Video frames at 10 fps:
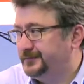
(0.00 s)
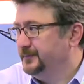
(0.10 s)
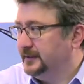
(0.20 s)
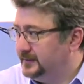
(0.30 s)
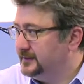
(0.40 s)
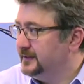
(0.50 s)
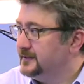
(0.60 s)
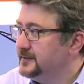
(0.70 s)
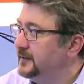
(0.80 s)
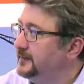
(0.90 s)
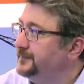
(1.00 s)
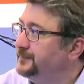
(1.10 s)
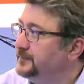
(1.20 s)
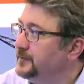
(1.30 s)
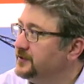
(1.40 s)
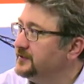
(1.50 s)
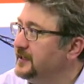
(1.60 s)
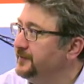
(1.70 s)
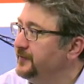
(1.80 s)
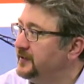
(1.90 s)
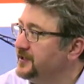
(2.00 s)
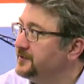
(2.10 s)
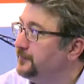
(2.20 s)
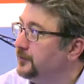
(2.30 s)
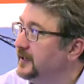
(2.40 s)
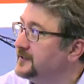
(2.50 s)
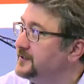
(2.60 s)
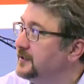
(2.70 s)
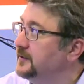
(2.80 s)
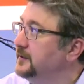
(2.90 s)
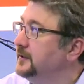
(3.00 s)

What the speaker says: But this is just an invitation for next year.